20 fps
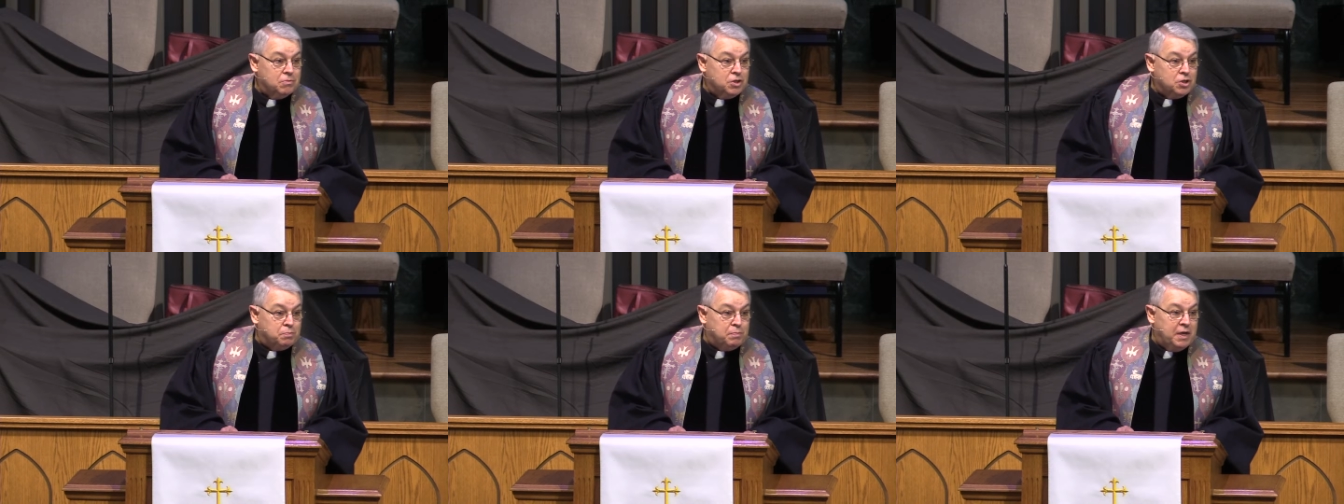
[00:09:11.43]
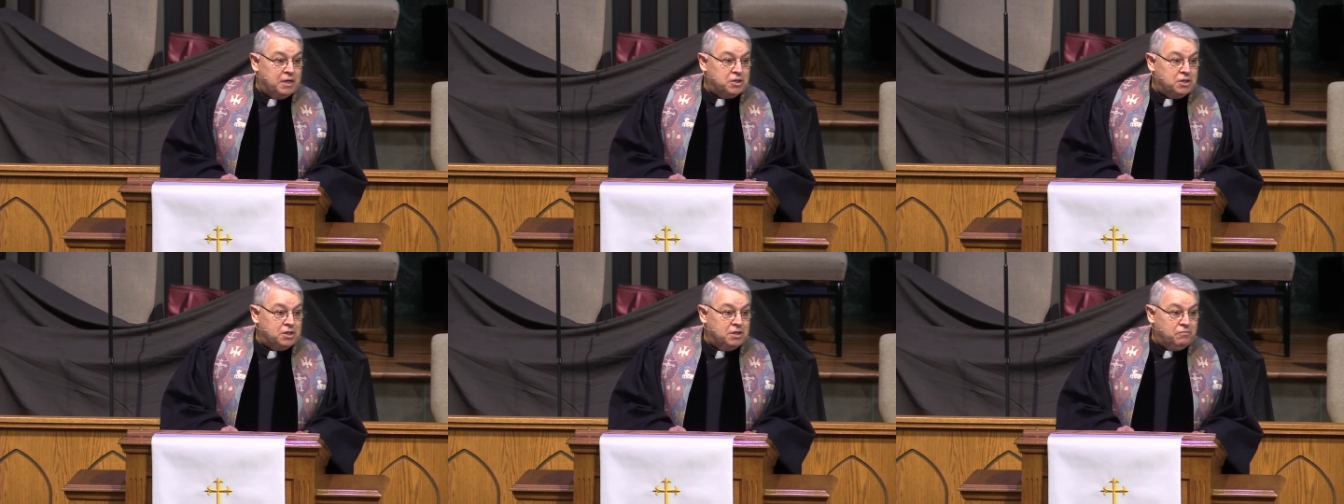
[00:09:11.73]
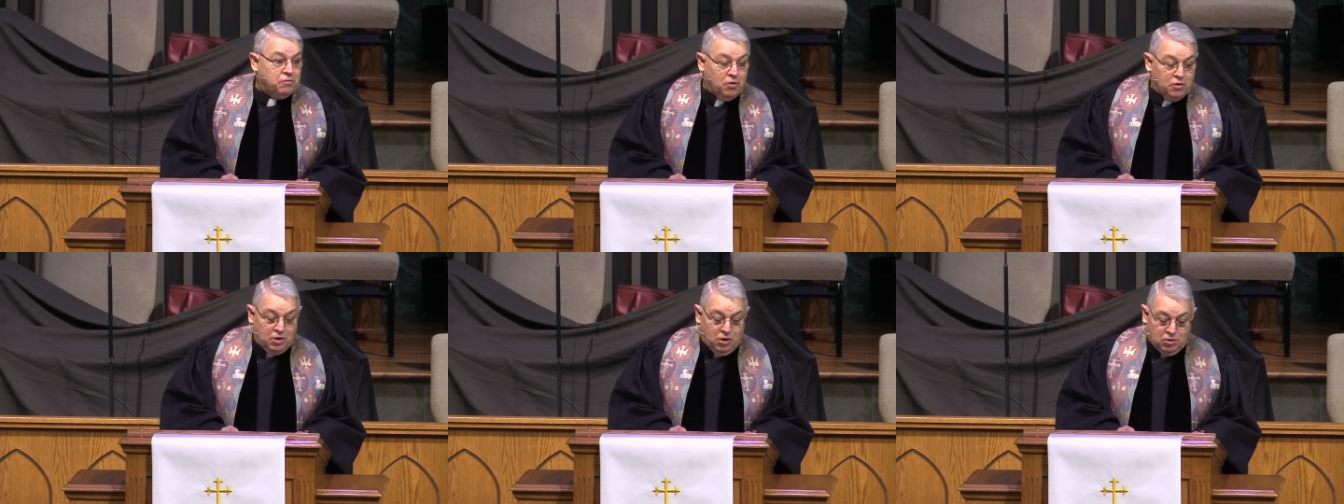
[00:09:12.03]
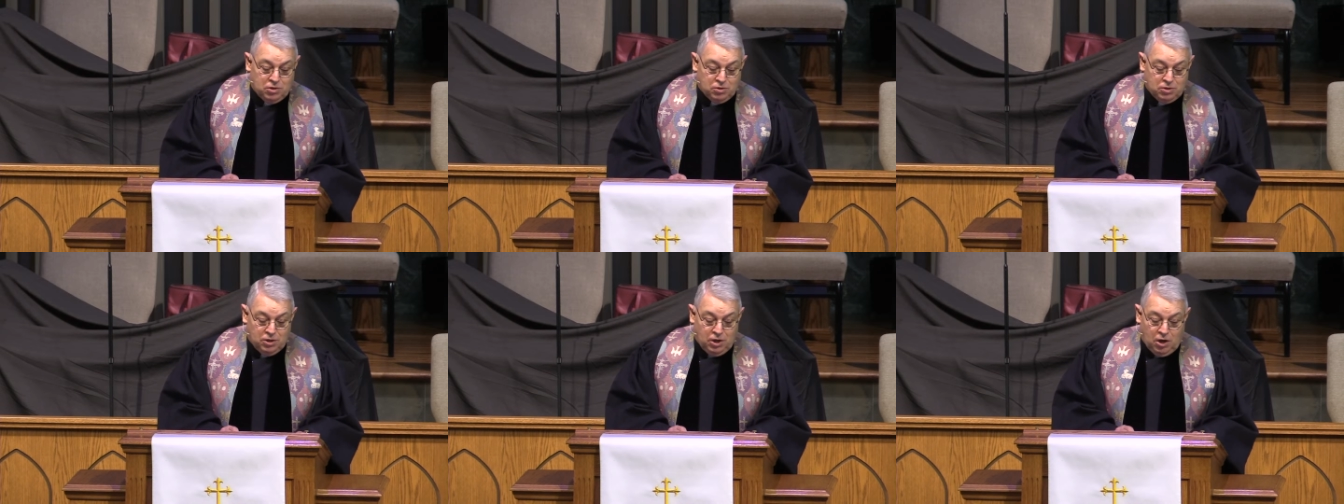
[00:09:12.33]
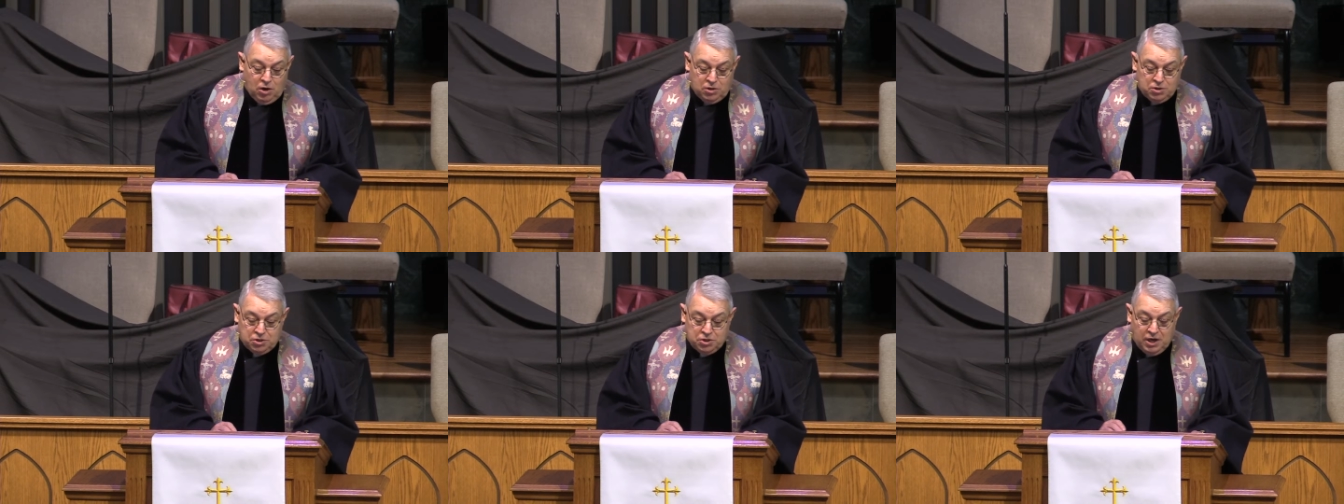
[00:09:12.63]
especially for the
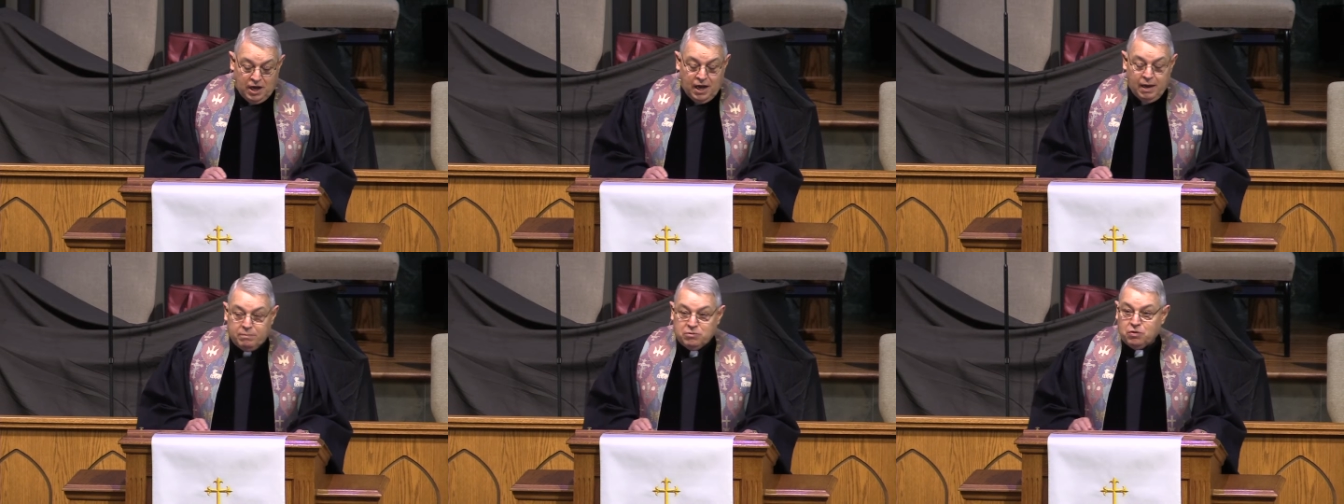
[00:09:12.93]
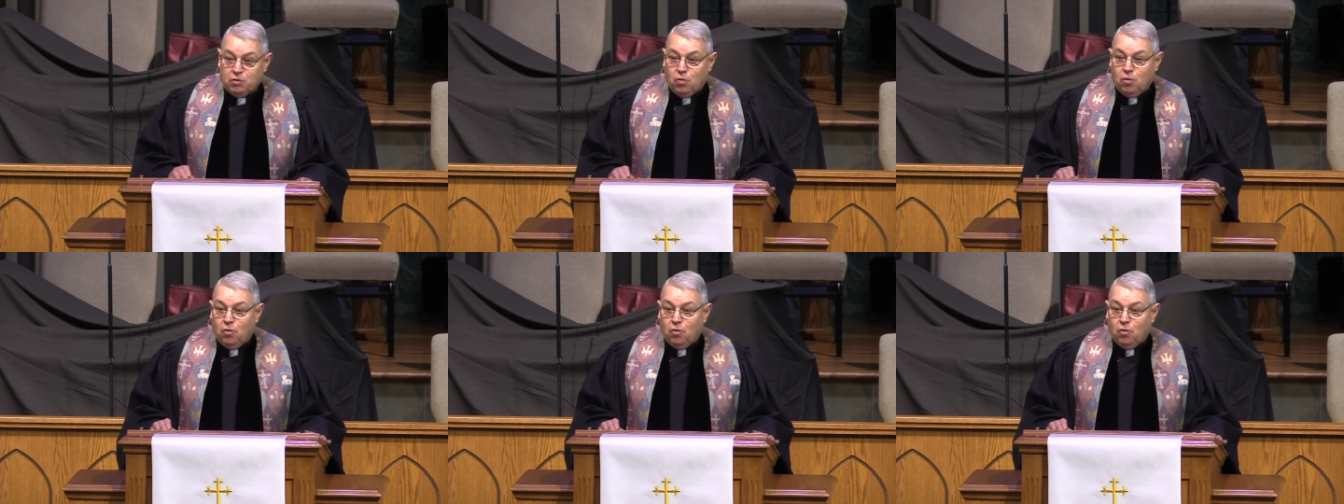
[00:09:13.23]
large times of